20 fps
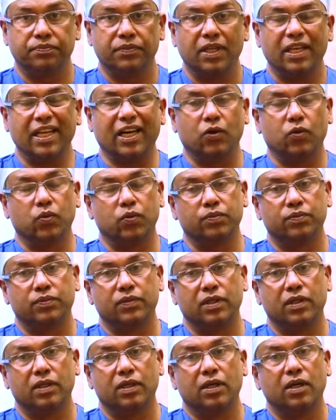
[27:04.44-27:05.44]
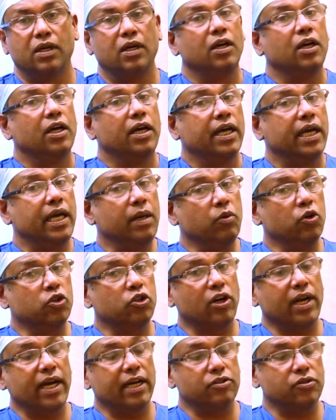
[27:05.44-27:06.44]
Now,
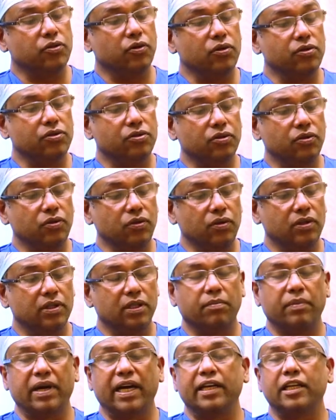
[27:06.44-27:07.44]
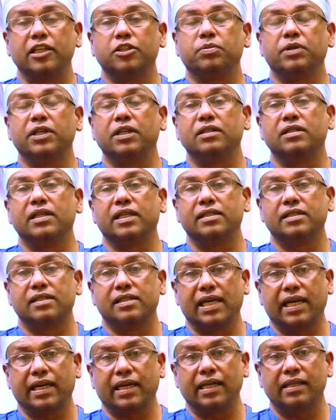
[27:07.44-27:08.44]
hemothorax also, the management is
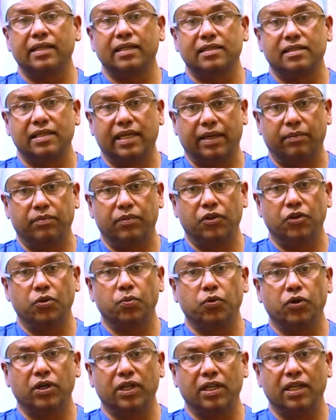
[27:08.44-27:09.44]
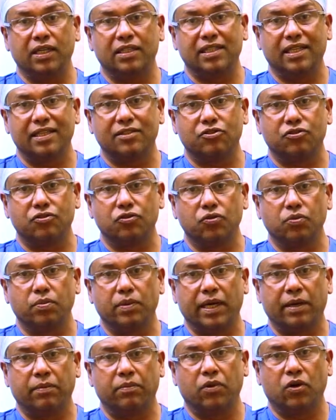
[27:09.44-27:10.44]
exactly the same. You put in a chest tube
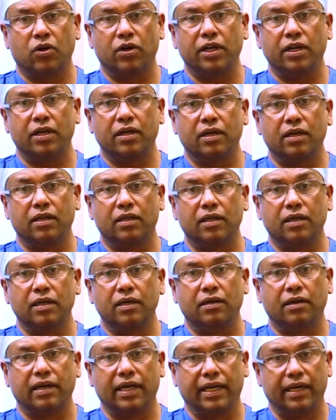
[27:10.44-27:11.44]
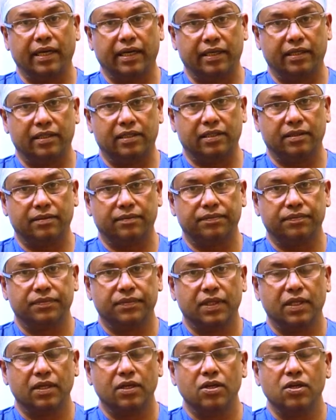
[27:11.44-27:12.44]
and monitor the drainage.
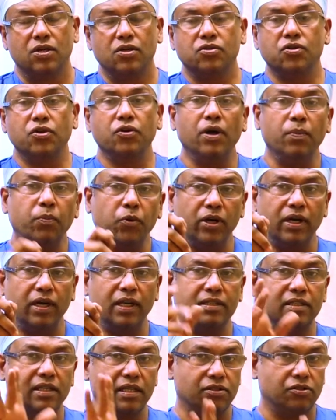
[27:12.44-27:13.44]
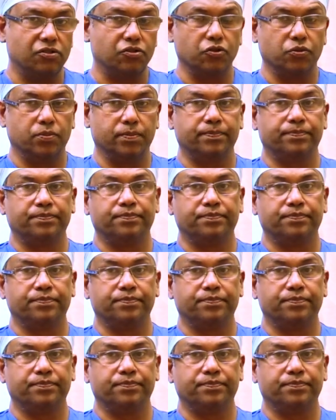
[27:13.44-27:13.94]
So you put in a chest tube